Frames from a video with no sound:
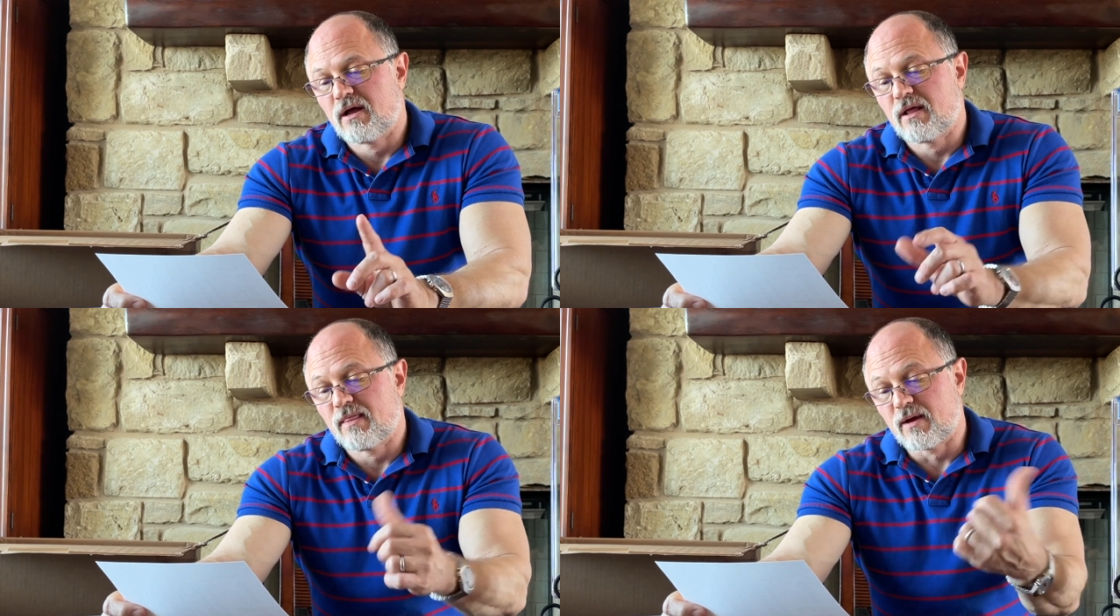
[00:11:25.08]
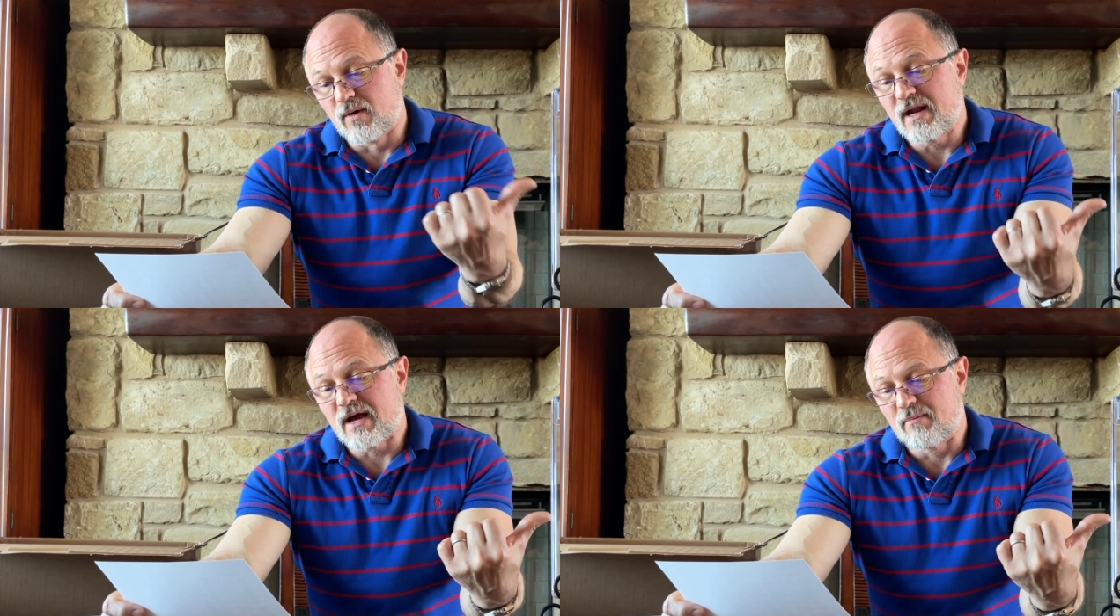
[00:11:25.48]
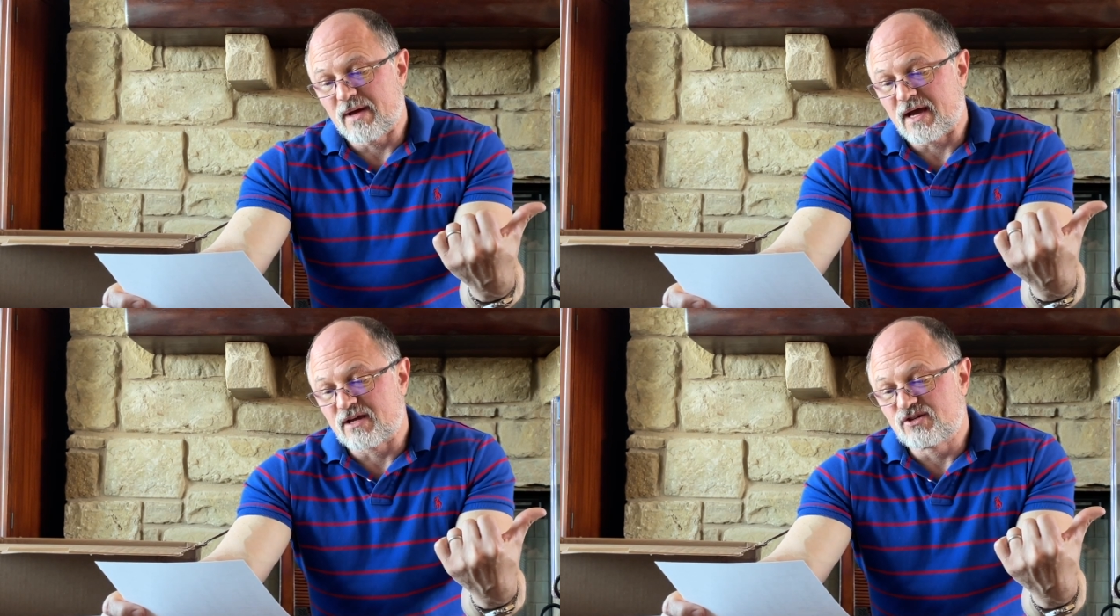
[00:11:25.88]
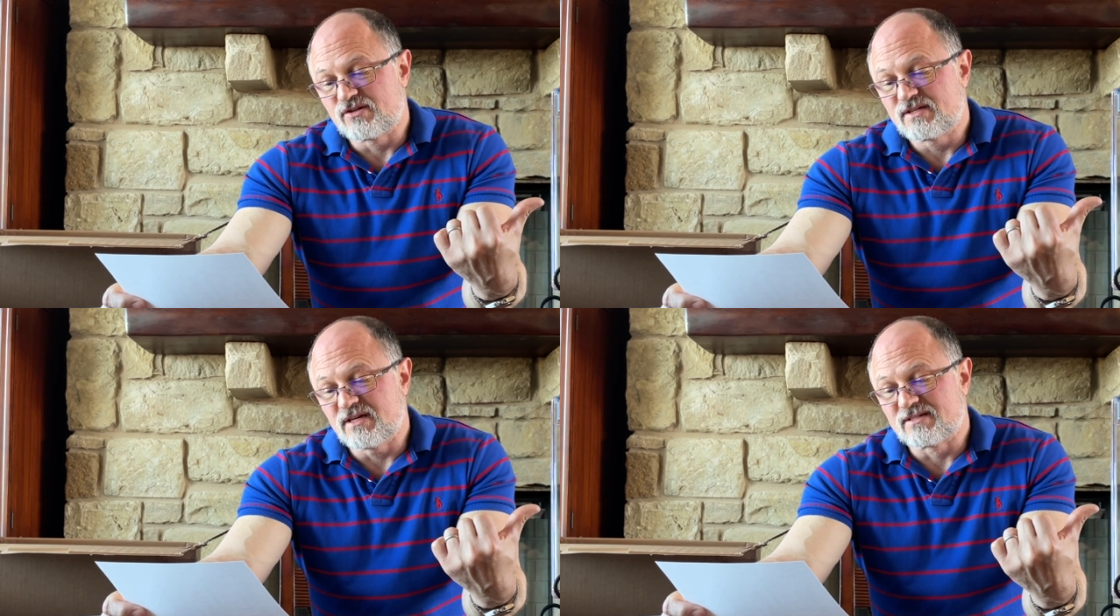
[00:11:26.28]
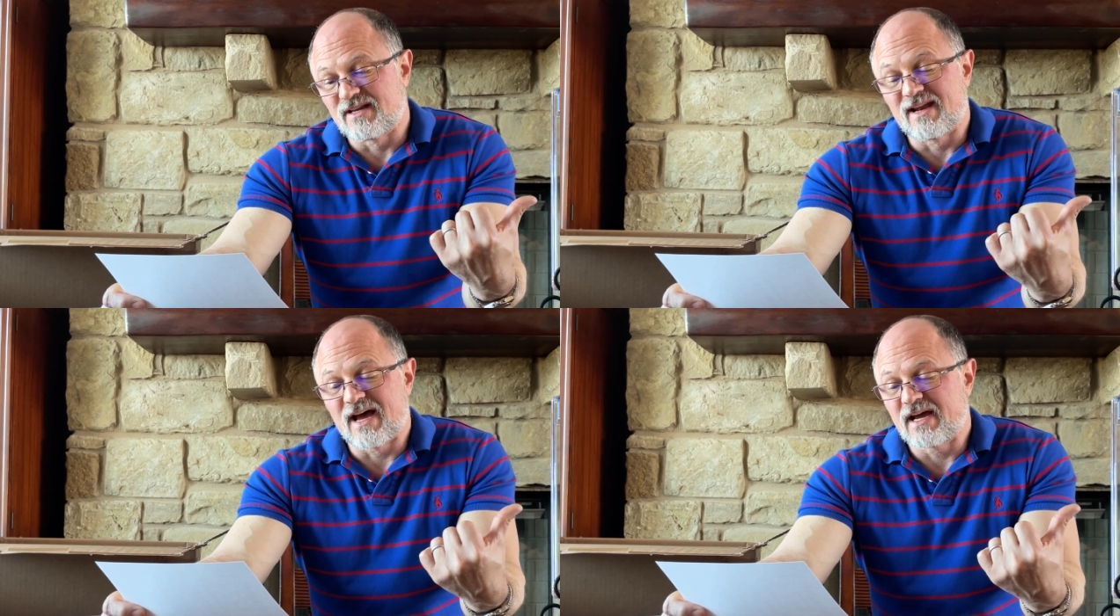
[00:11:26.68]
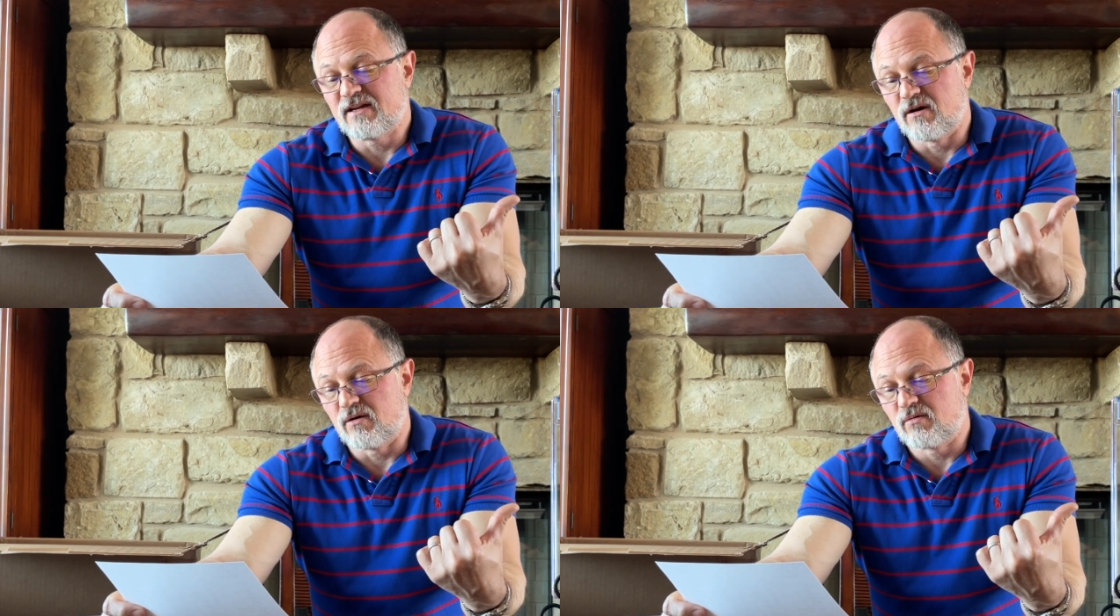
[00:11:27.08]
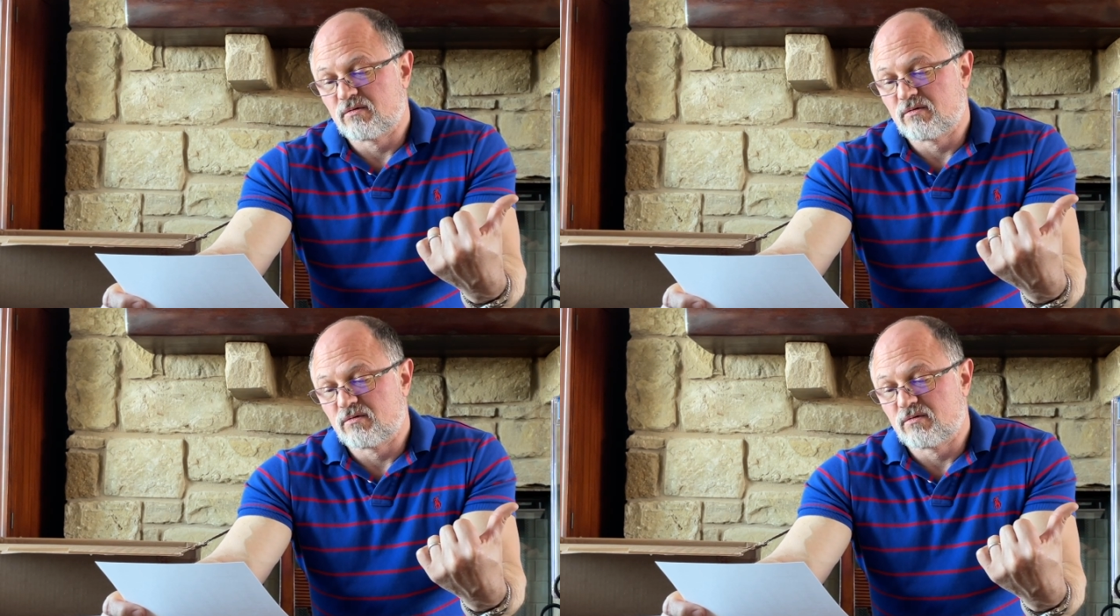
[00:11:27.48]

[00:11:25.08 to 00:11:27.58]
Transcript: The grade I got back, as you see, is a 9.0.